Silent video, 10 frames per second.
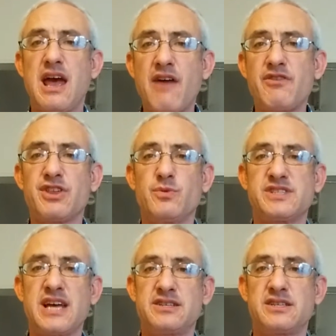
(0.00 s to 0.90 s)
Everything
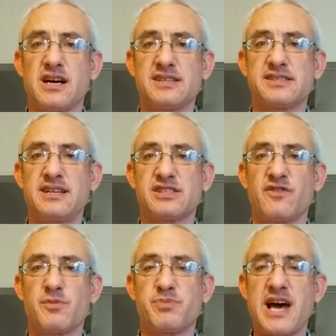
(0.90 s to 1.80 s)
was handed to us on a
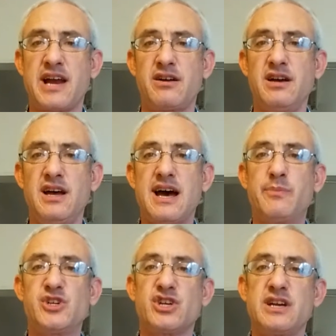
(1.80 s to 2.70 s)
silver platter.
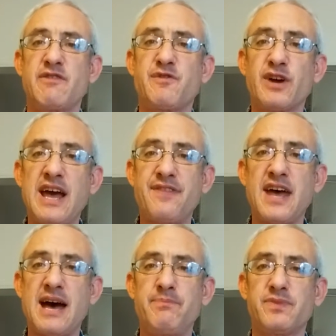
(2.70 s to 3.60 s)
And we should never forget
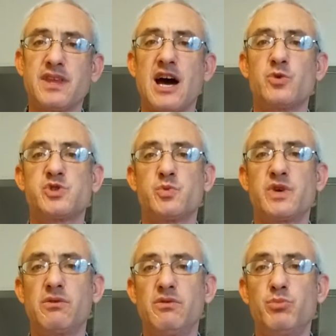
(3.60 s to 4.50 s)
that as
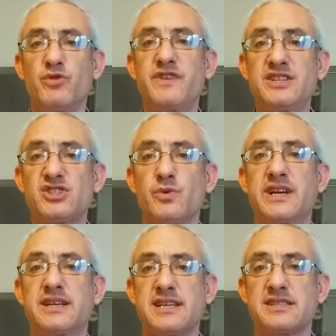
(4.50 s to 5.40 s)
we move into an
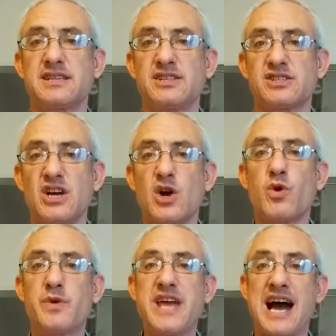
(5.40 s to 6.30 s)
existence
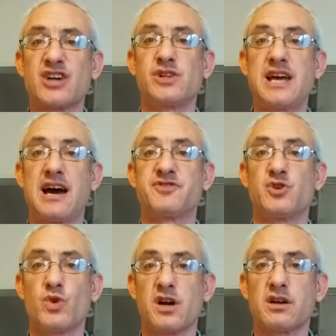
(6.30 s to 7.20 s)
where we actually have to
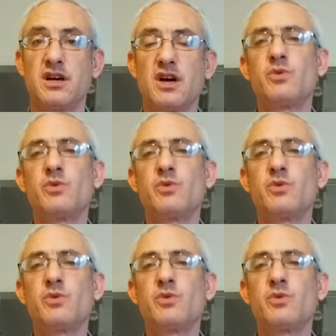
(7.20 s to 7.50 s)
work.